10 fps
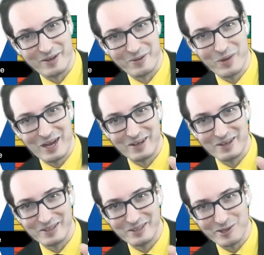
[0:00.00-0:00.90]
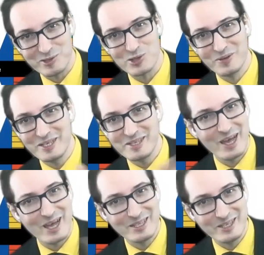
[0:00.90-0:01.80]
Well, the answer is
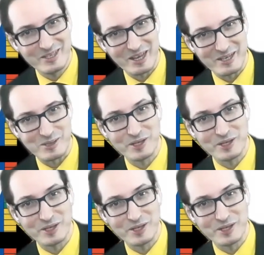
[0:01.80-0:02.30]
any size,